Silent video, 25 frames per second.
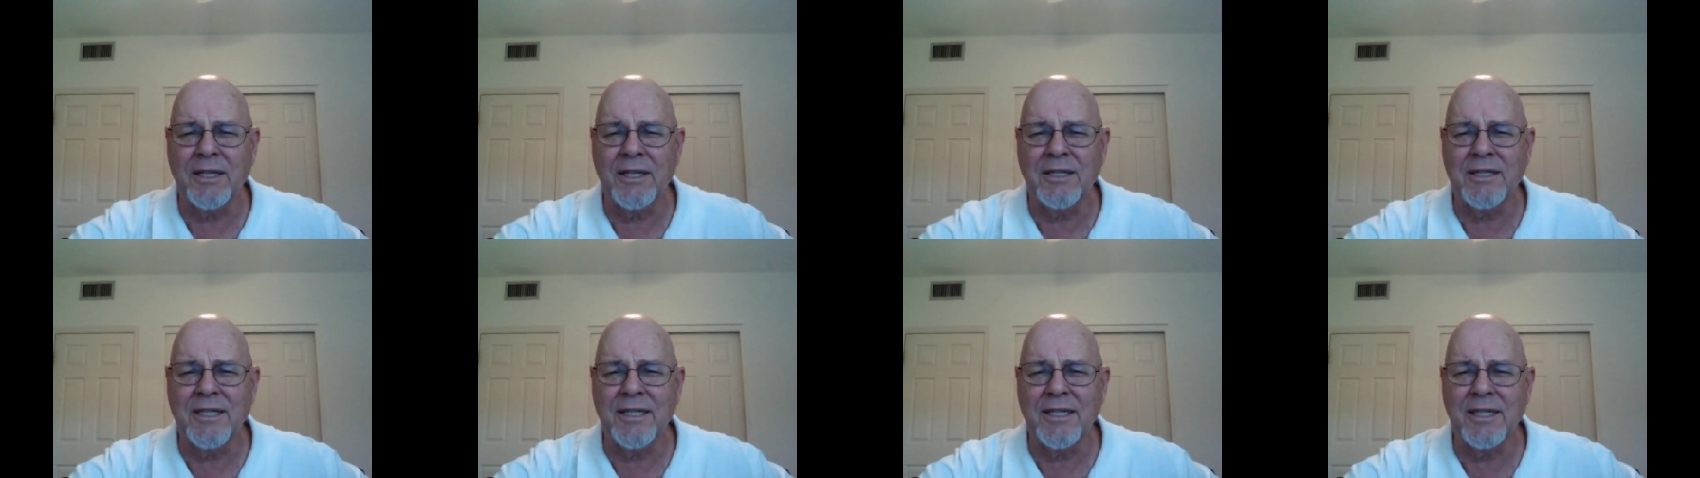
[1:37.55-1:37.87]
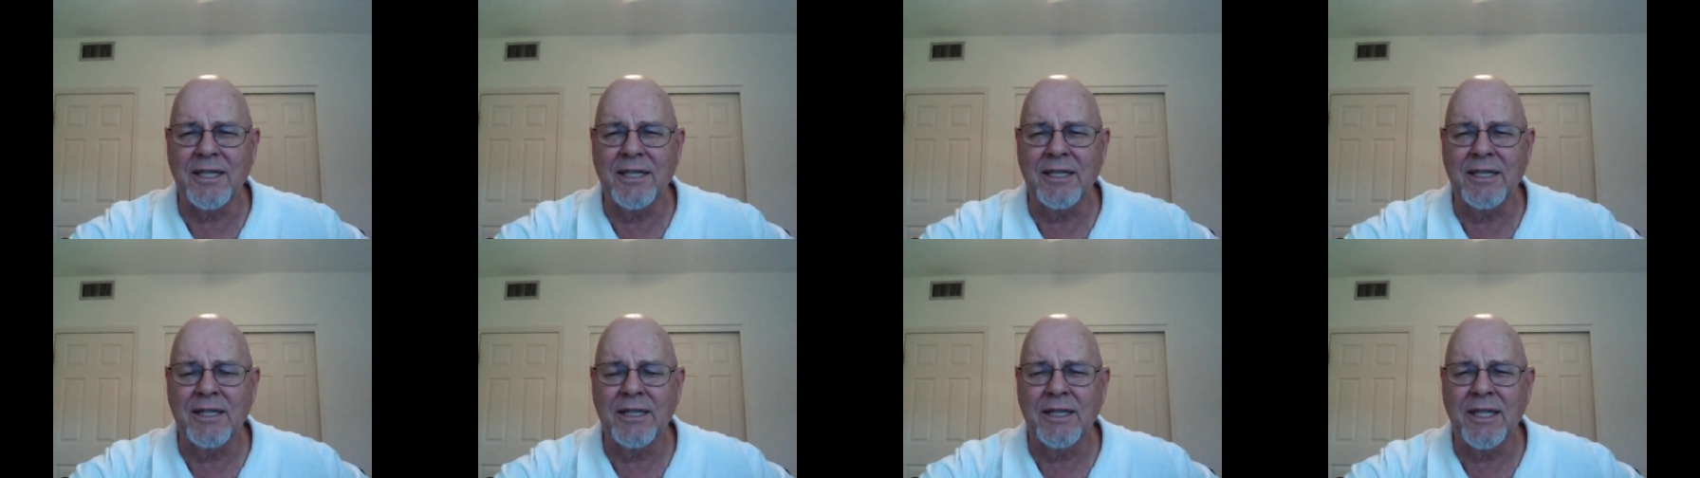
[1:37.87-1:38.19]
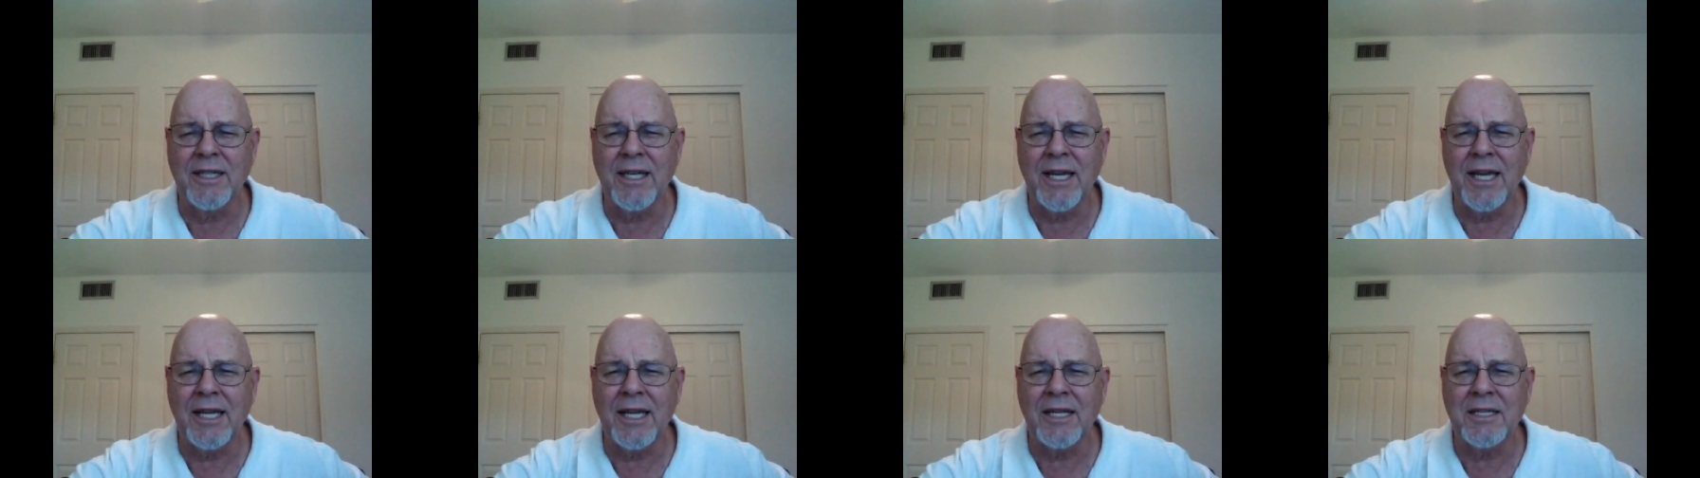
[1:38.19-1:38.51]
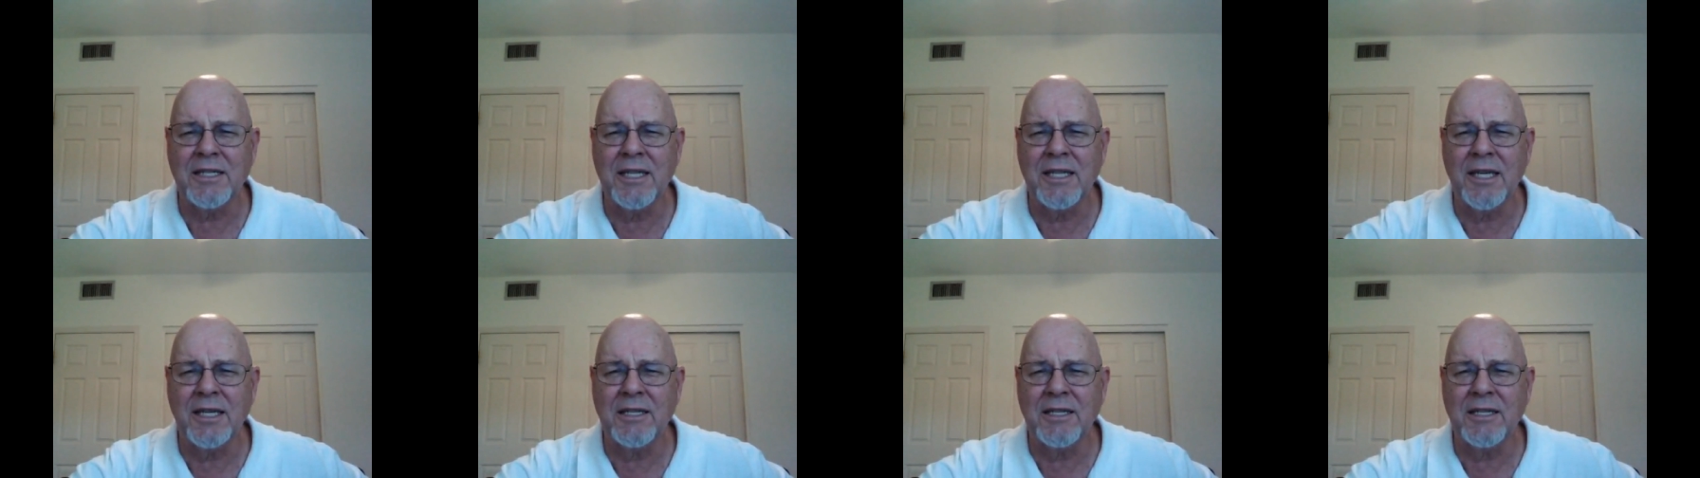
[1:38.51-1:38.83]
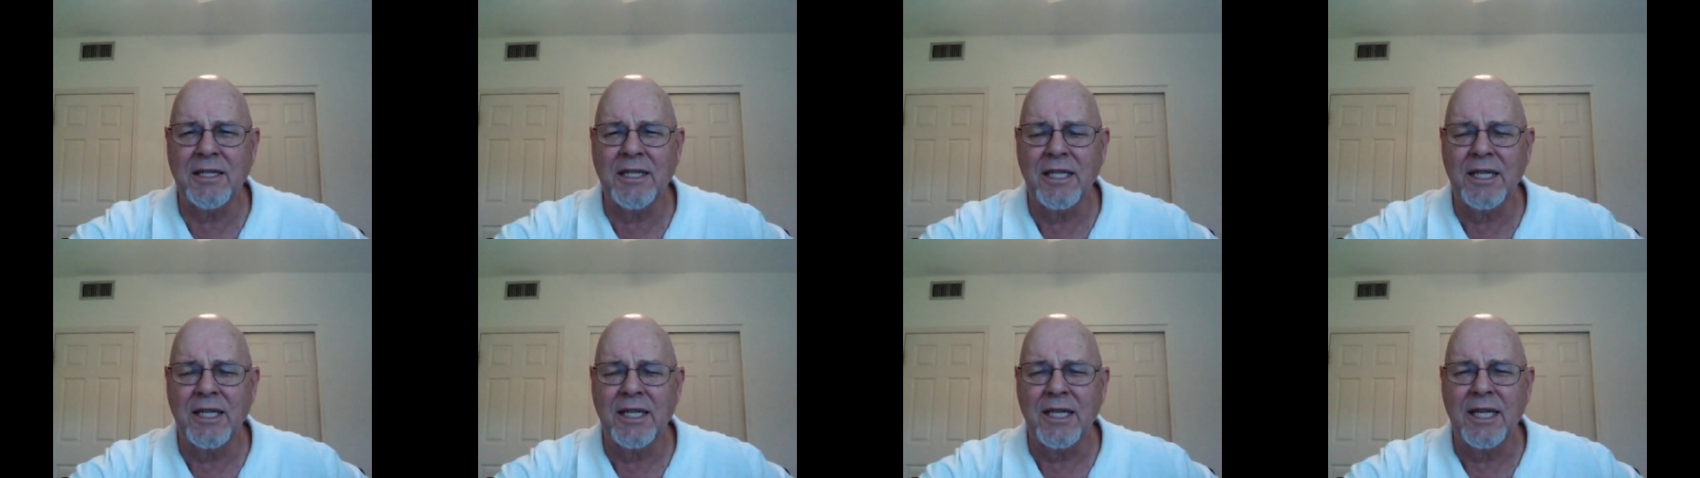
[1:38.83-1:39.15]
champion
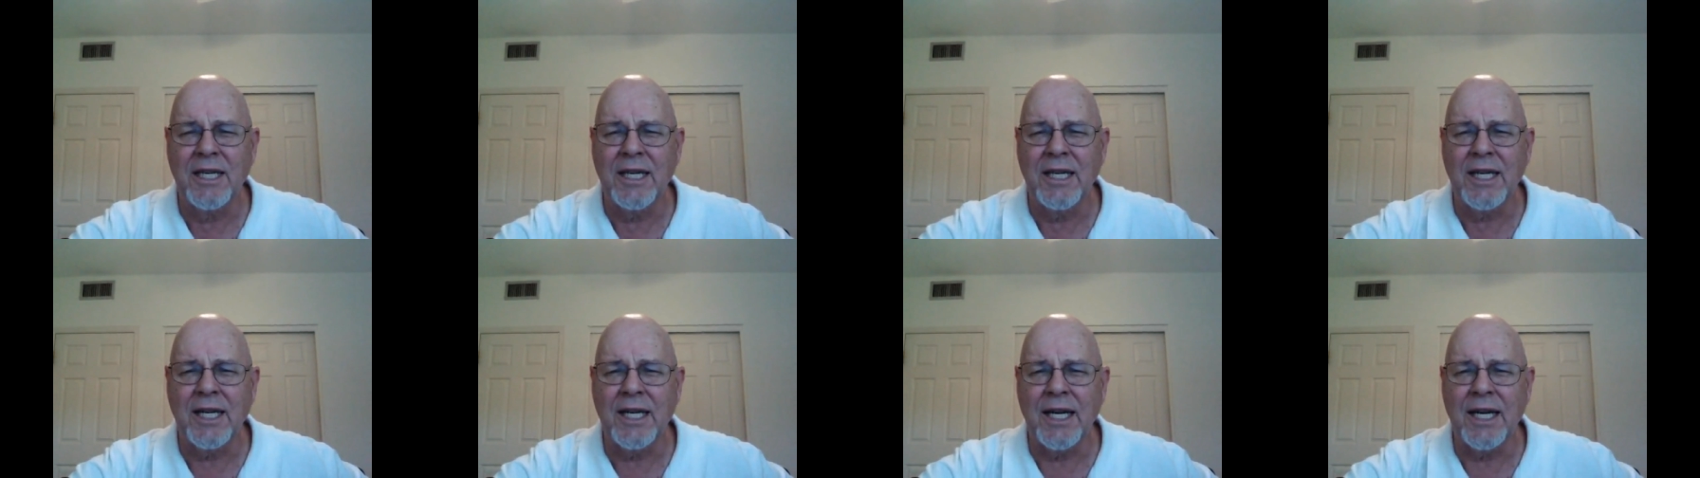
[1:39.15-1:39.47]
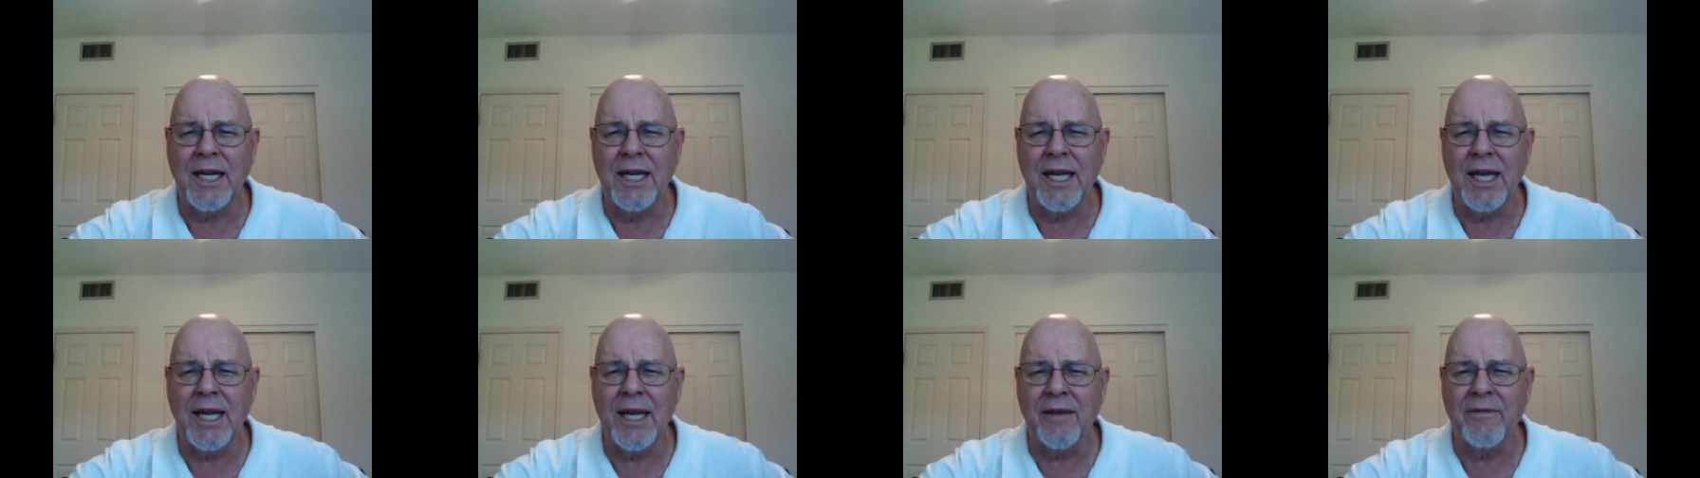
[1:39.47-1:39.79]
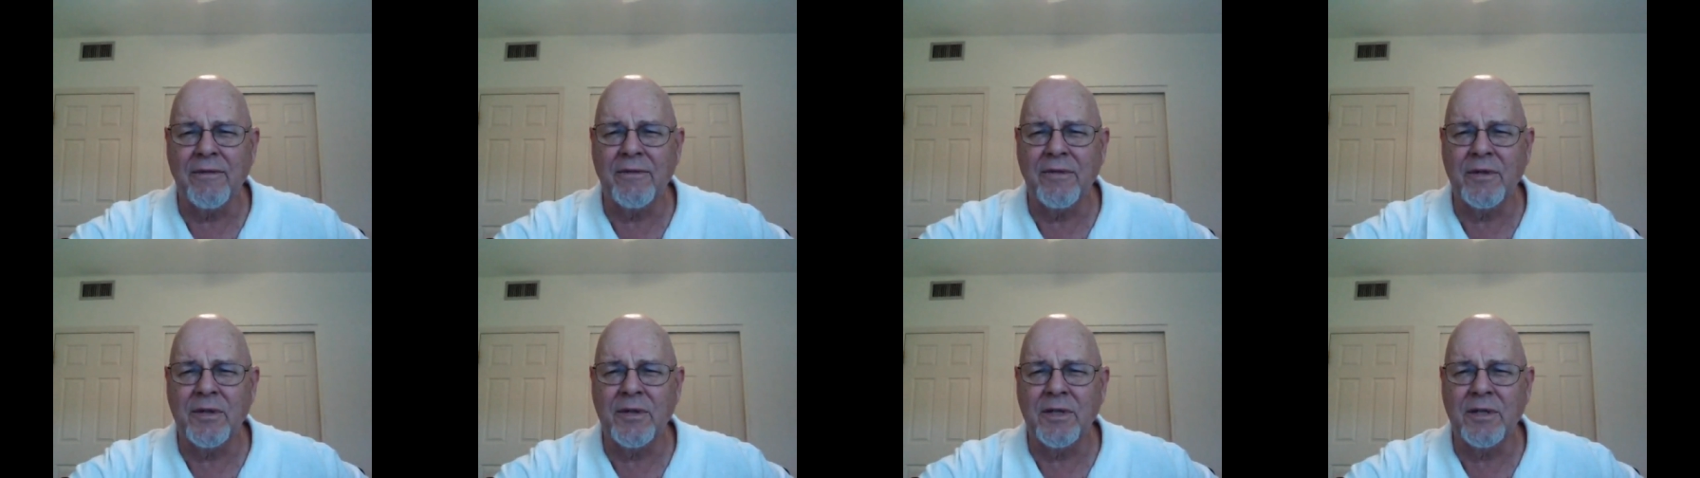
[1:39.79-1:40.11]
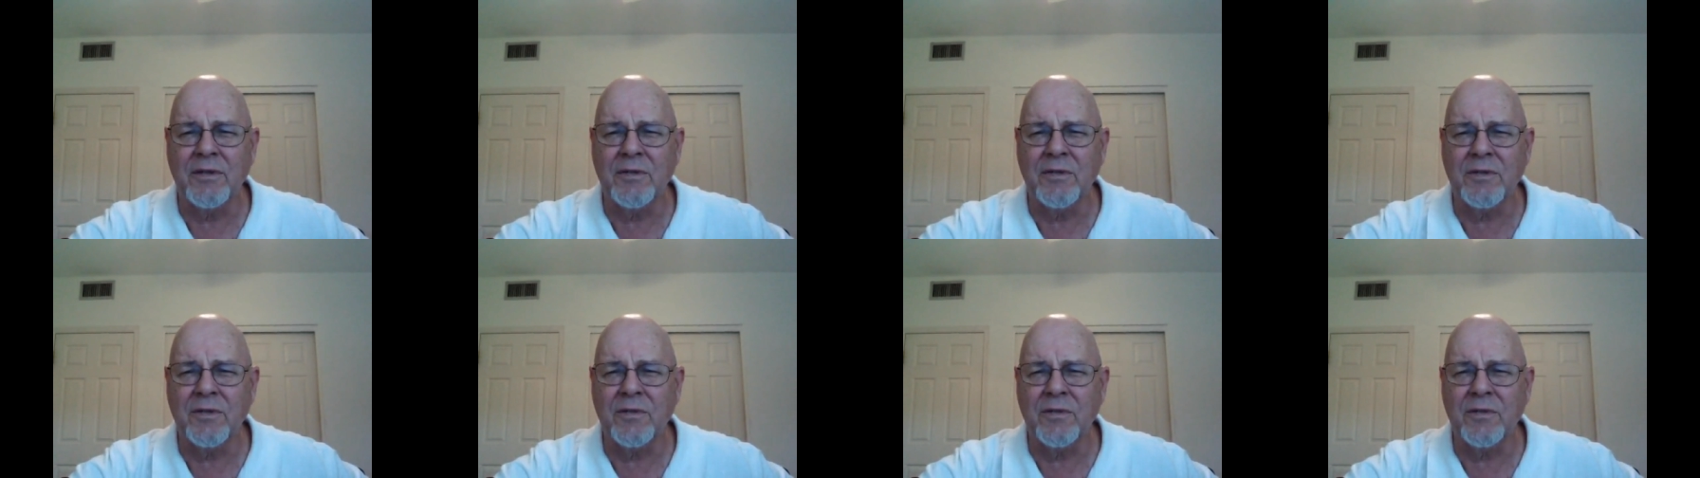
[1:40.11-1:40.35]
for Mobile on Z.